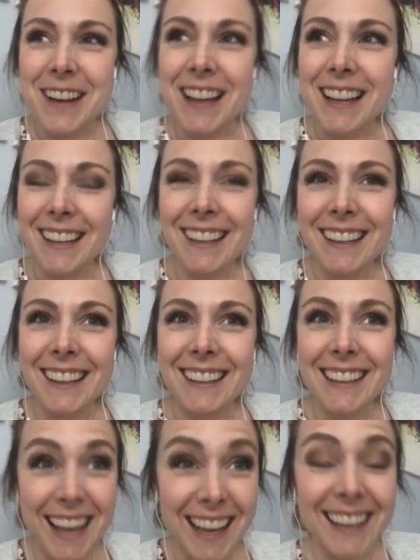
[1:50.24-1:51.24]
I
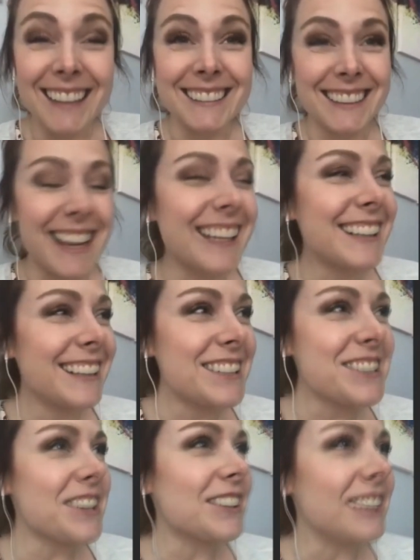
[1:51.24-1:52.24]
clicked
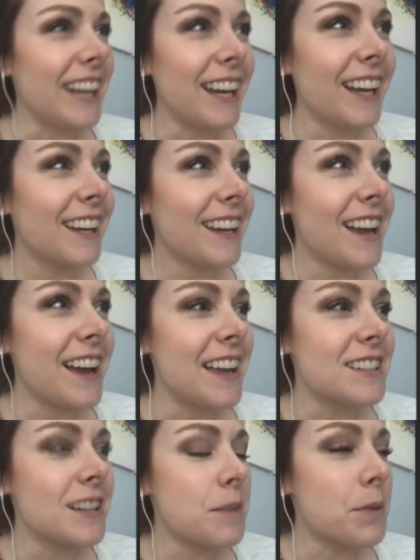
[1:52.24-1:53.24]
on a link. I
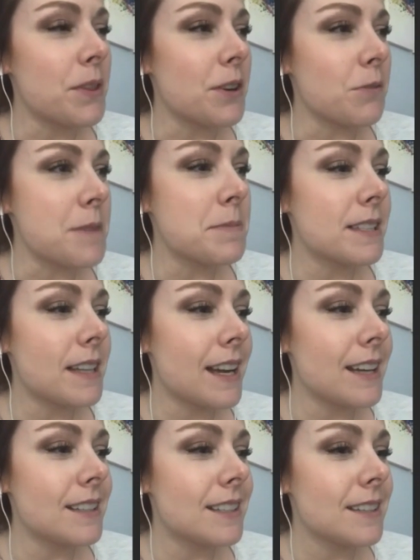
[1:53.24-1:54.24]
ended up on their
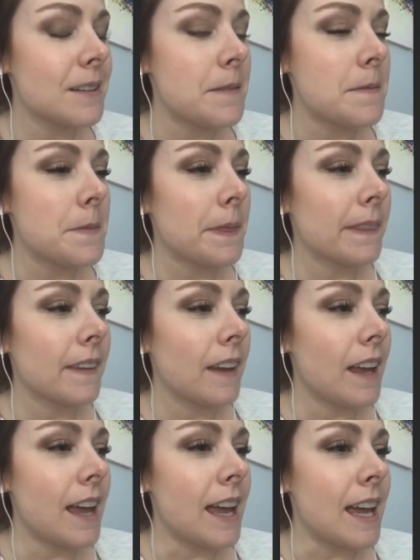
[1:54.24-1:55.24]
website
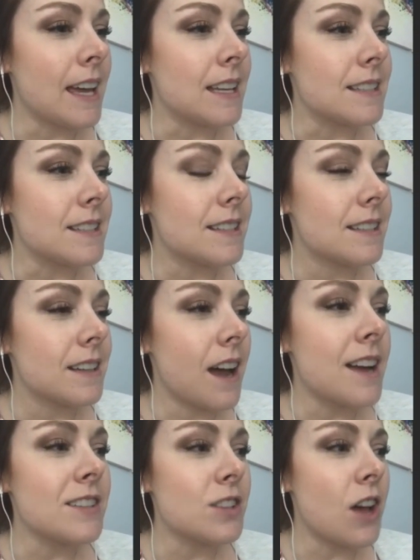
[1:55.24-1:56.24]
and
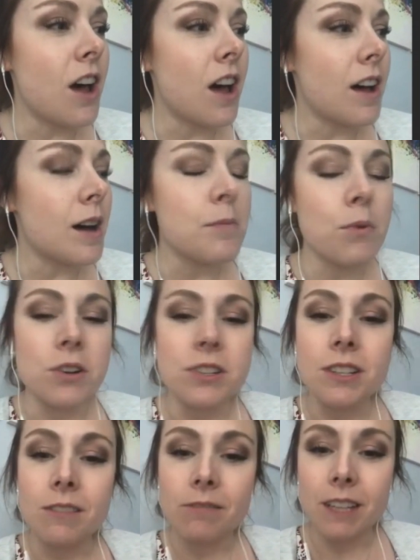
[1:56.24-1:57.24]
I saw
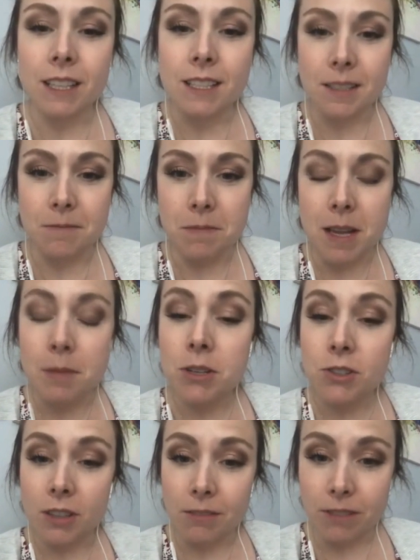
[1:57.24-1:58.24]
abortion victim
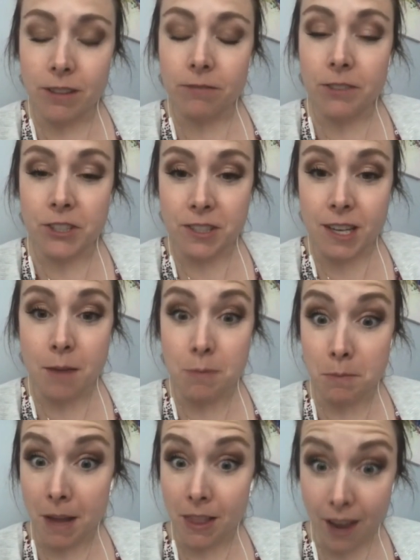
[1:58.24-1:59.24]
imagery for the first time
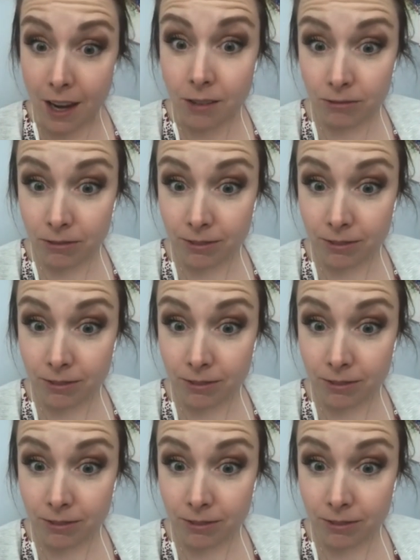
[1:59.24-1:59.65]
in my life.